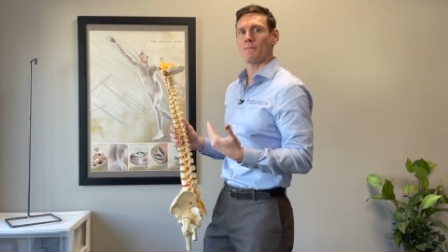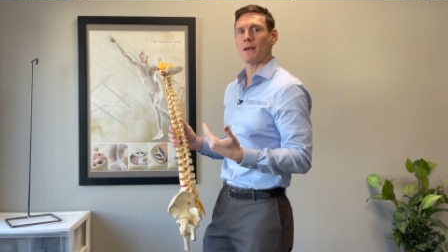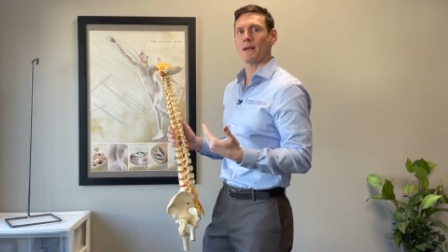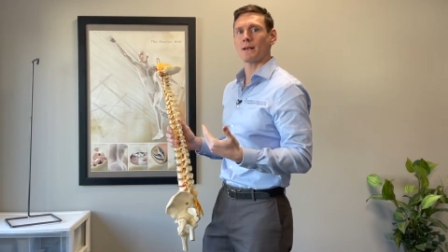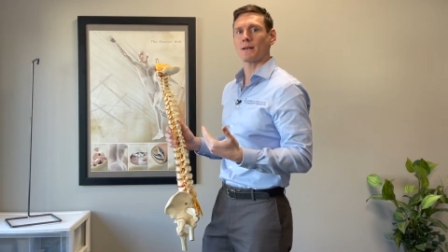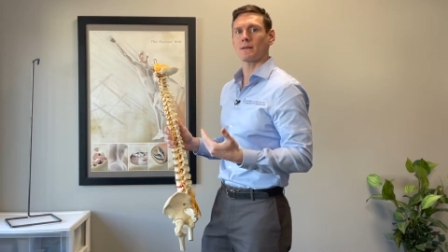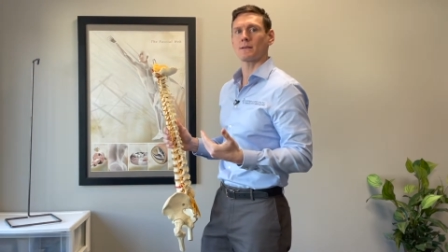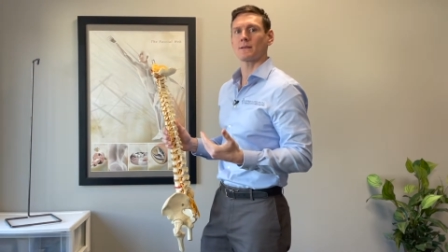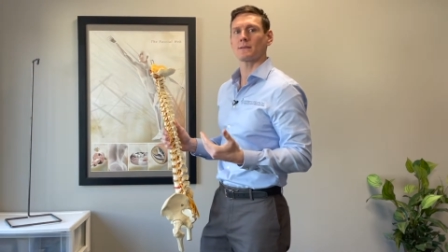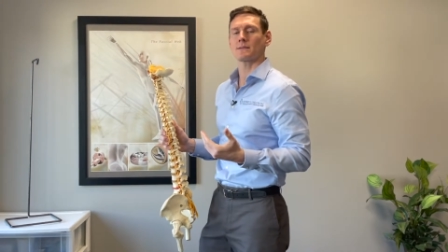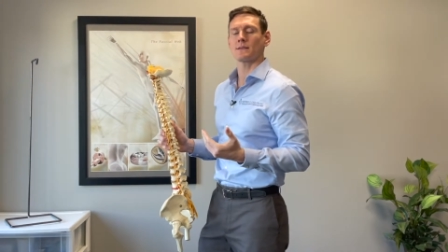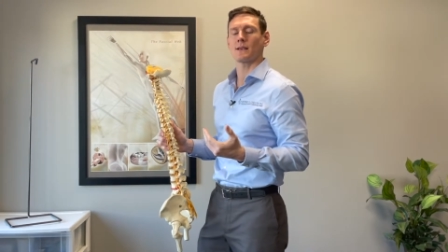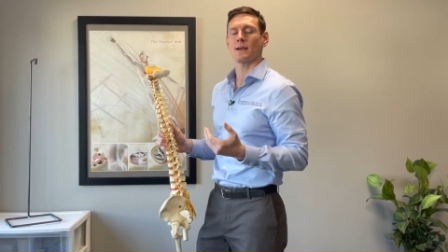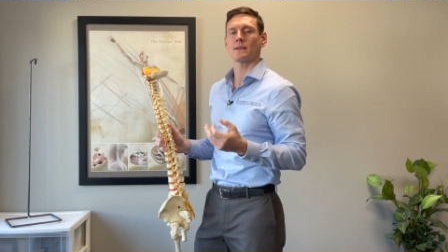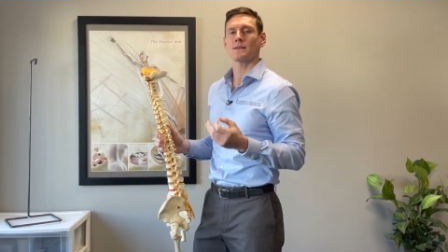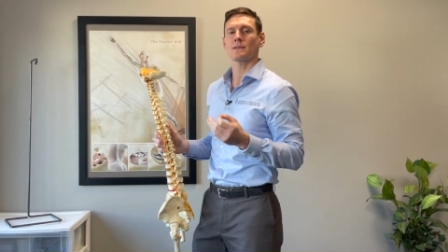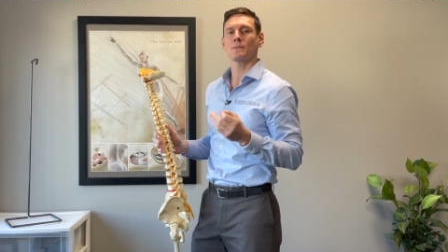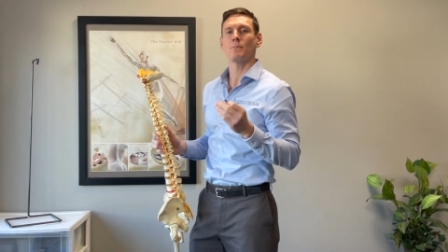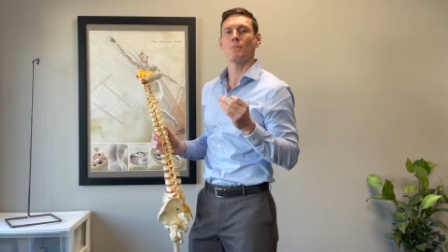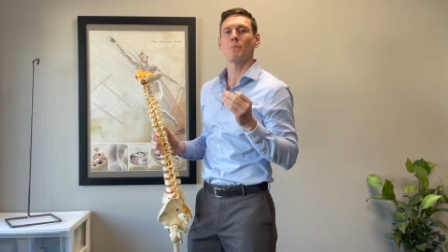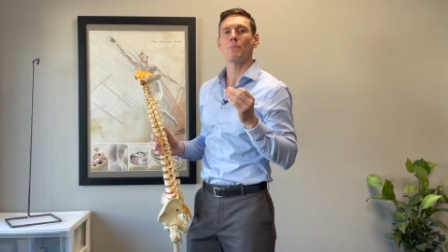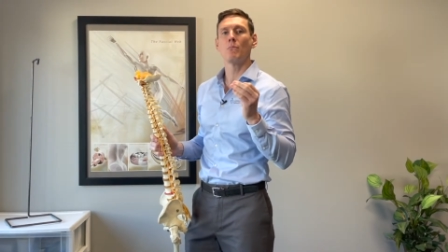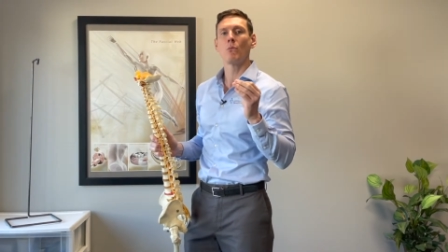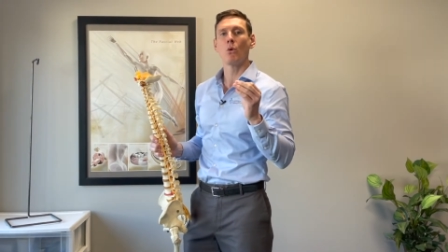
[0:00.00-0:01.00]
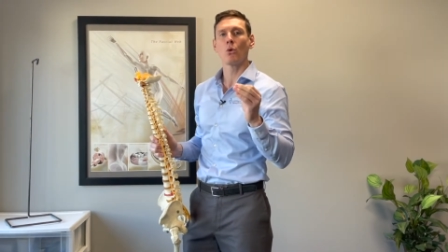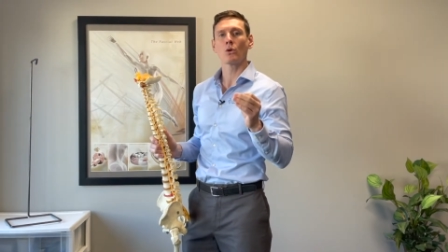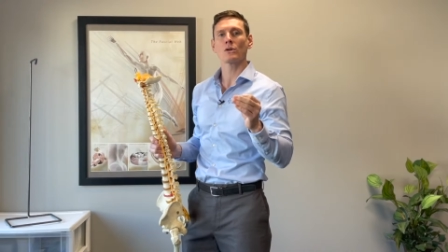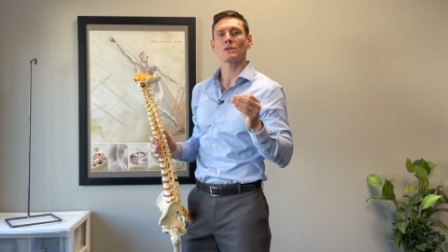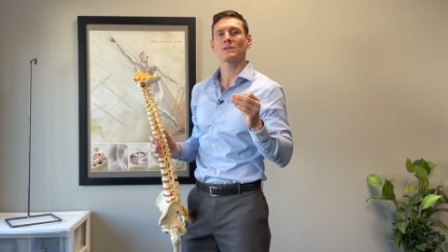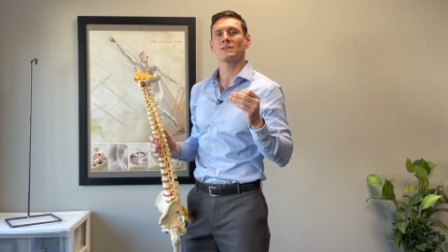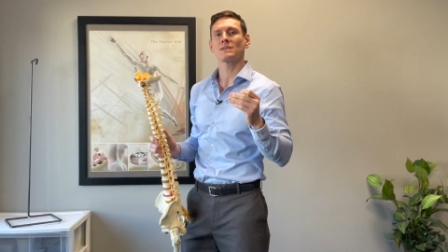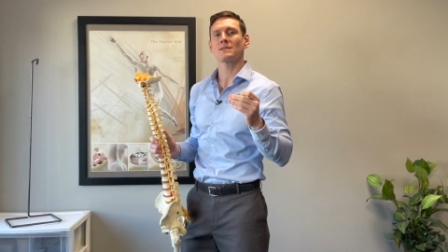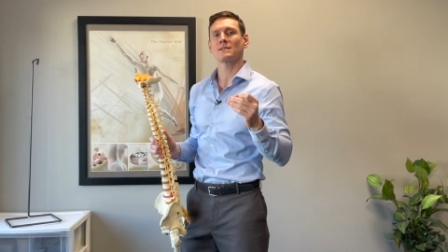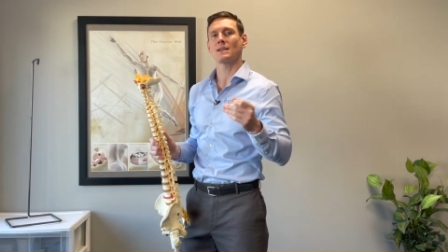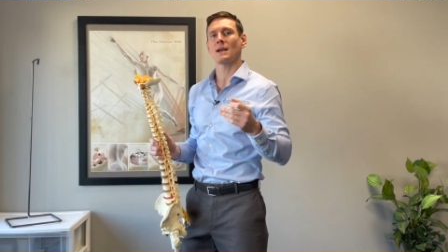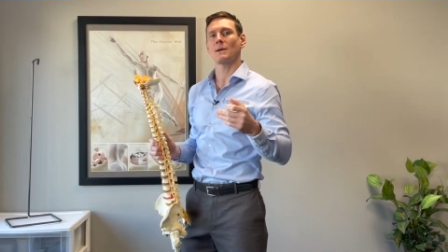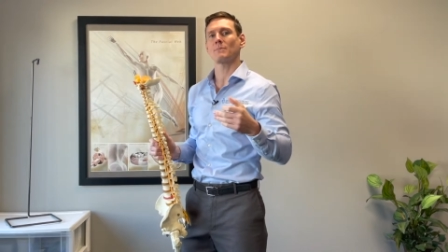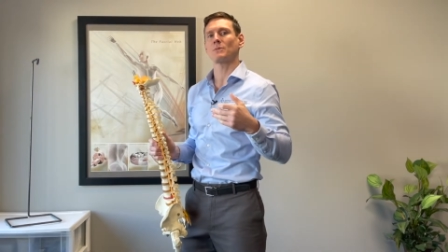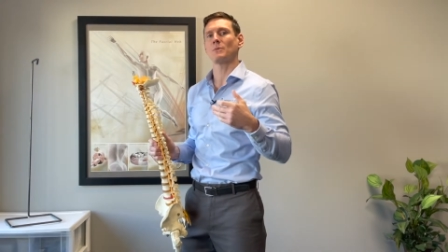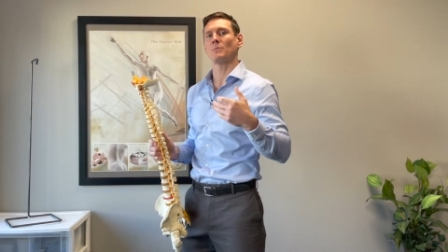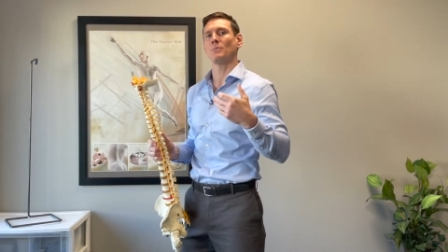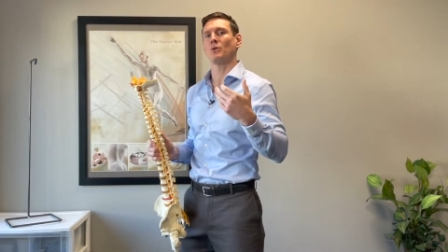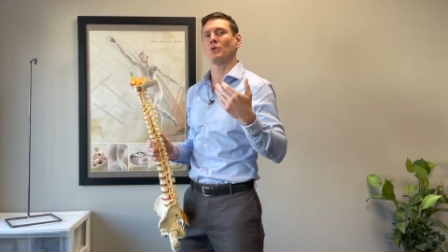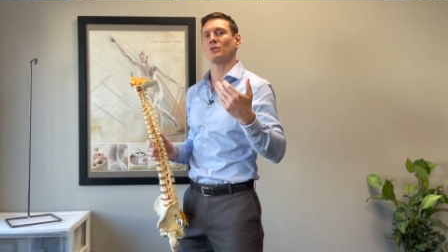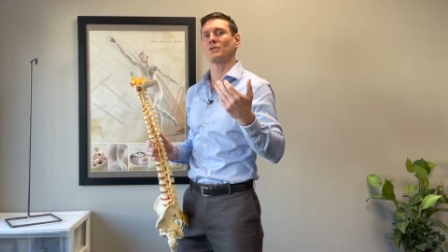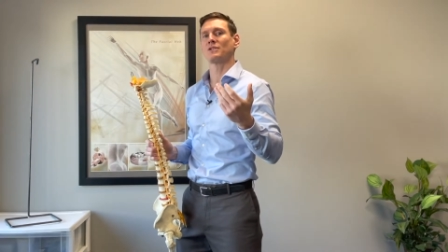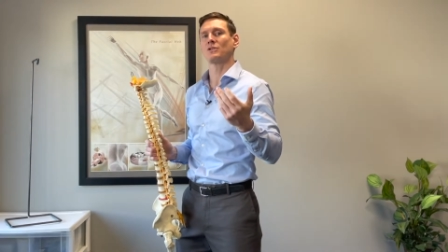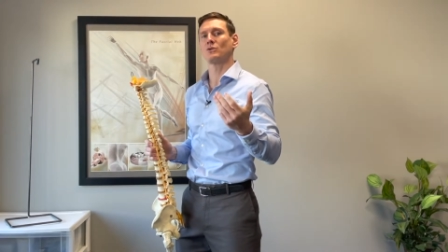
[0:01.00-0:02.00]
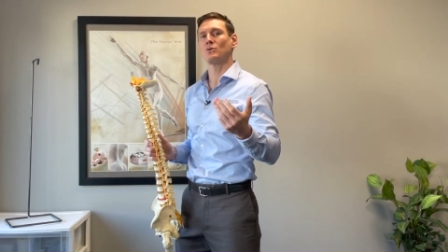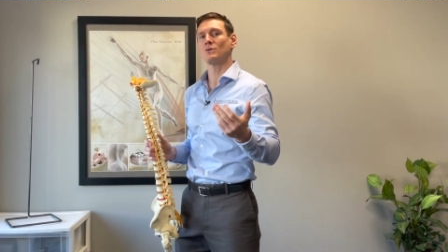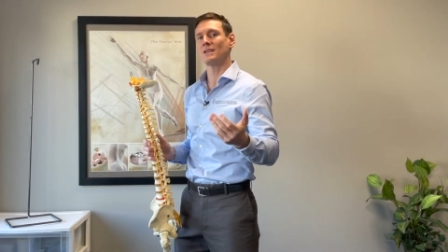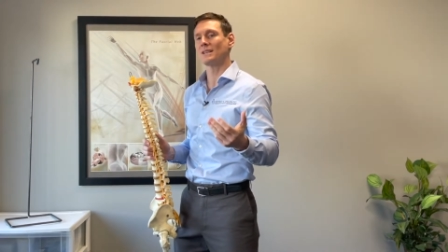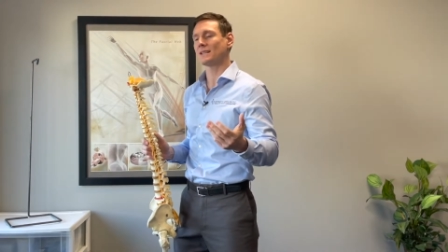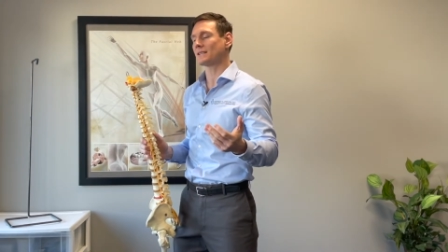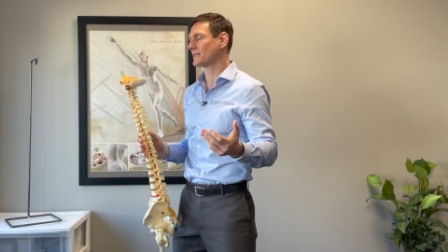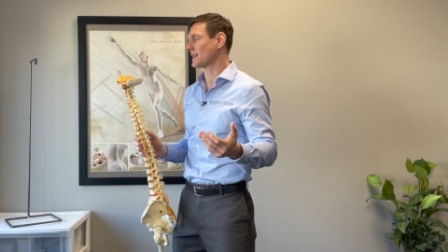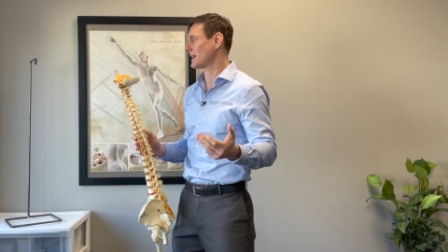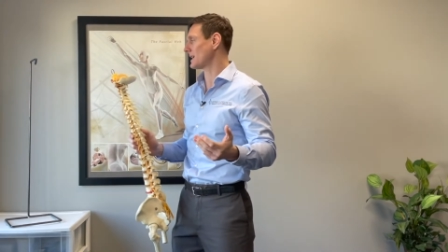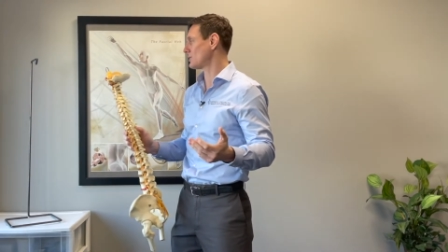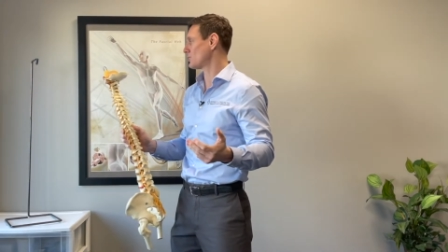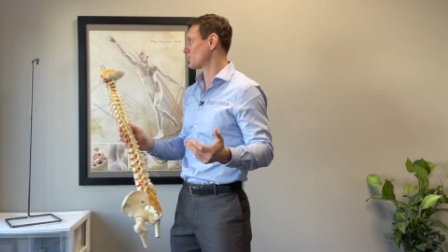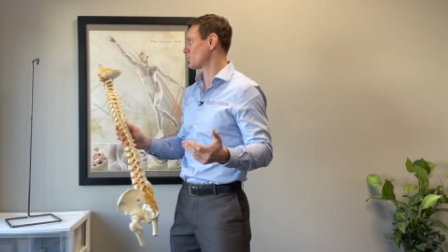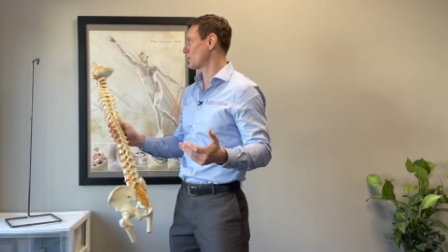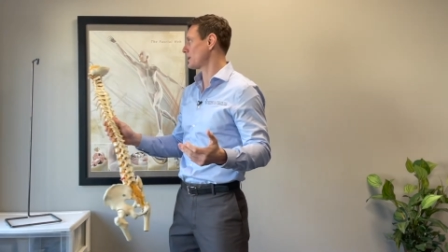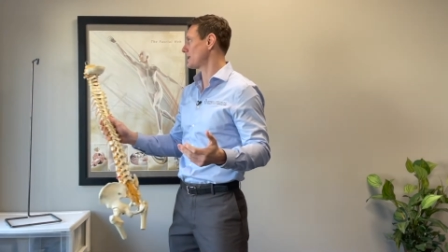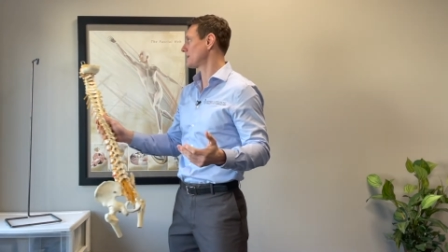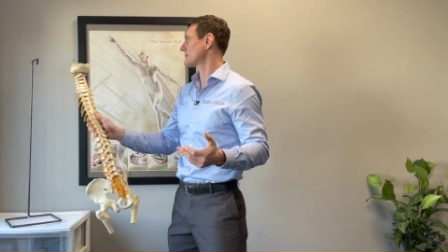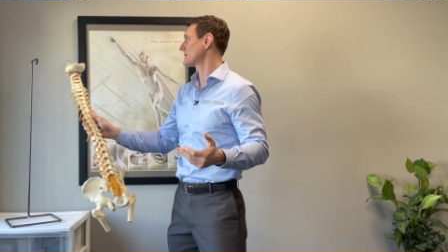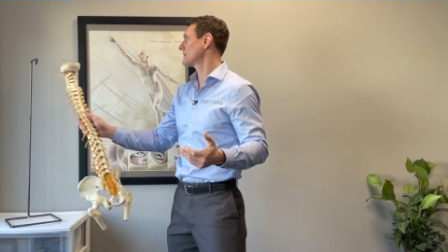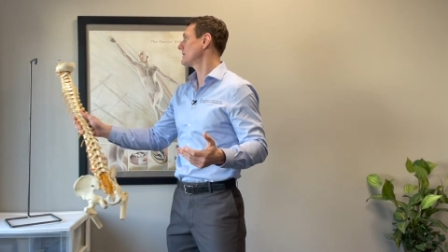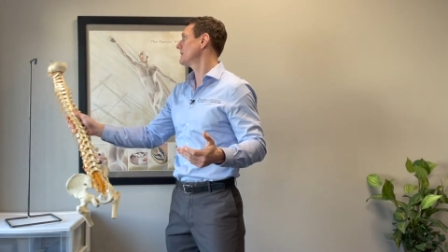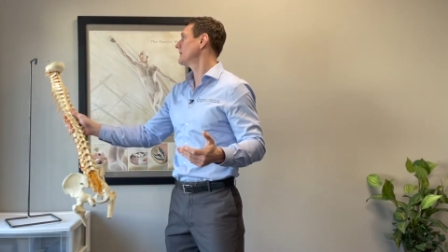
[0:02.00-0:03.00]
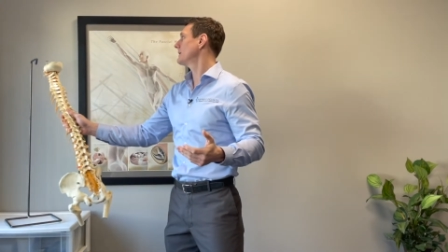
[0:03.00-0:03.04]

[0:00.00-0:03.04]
makes us more susceptible to disc injuries.